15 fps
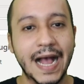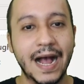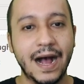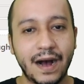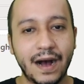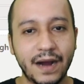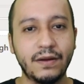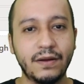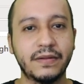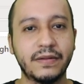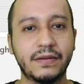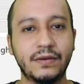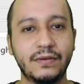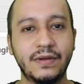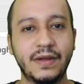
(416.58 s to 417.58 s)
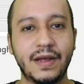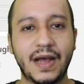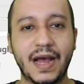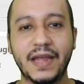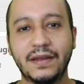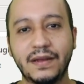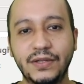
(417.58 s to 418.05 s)
and also
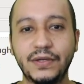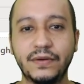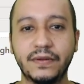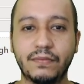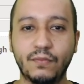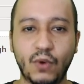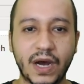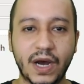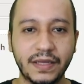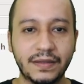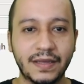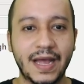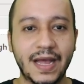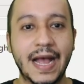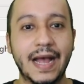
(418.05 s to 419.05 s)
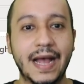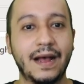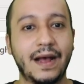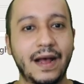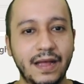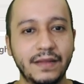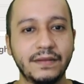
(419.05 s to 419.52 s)
I can use white,
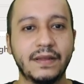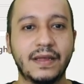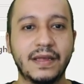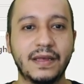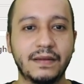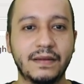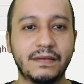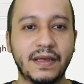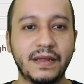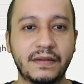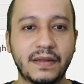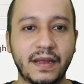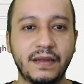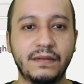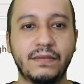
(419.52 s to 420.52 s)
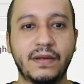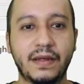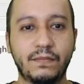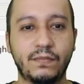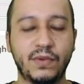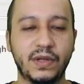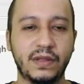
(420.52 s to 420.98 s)
and it stays uh,
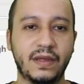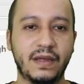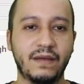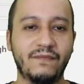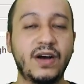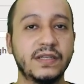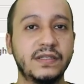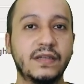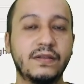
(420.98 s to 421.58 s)
with the budget